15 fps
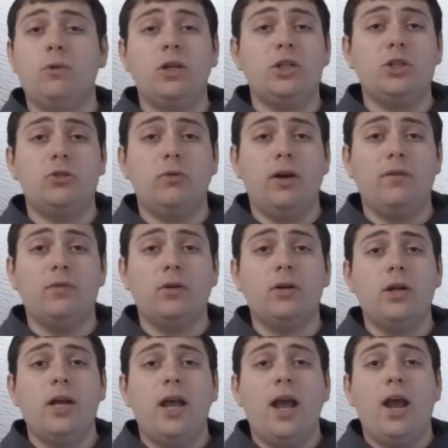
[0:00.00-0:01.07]
whatsoever,
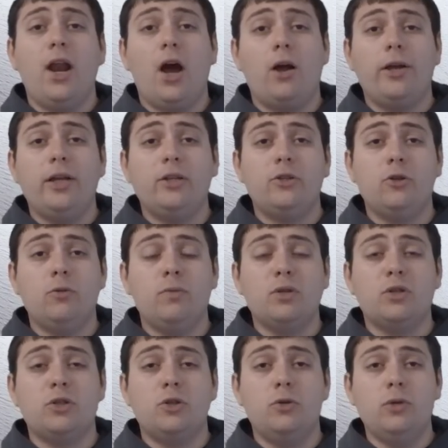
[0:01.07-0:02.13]
and I'll get to them
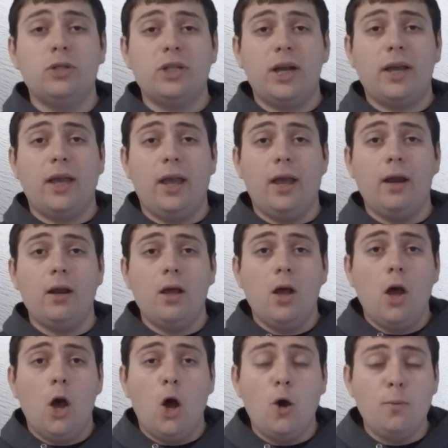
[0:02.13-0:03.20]
as soon as I can.
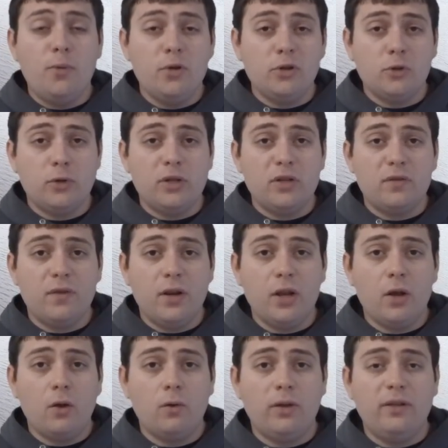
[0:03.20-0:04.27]
I hope you enjoyed this
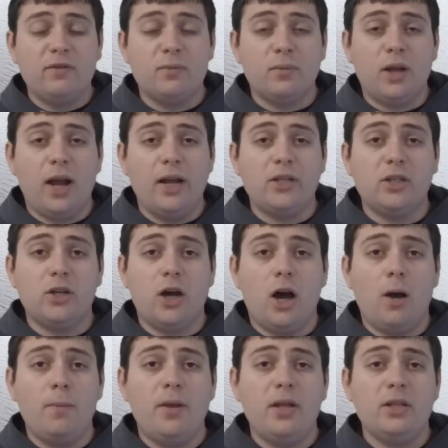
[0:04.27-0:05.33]
video. Leave some likes and
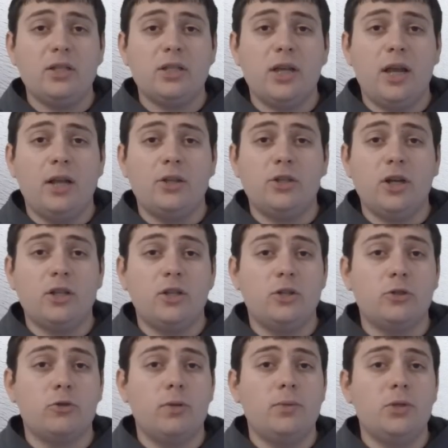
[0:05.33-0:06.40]
comments, and check the
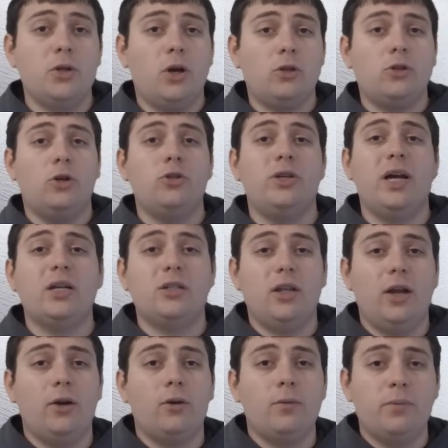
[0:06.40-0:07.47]
description. I'll talk to you guys
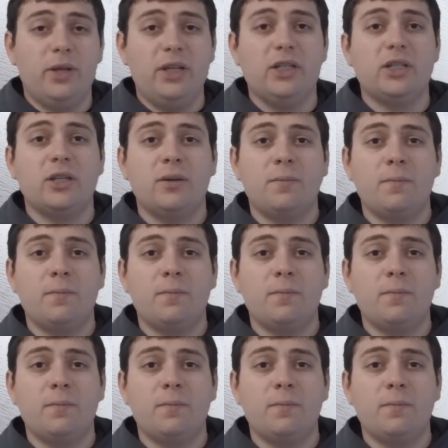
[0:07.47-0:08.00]
later. Peace.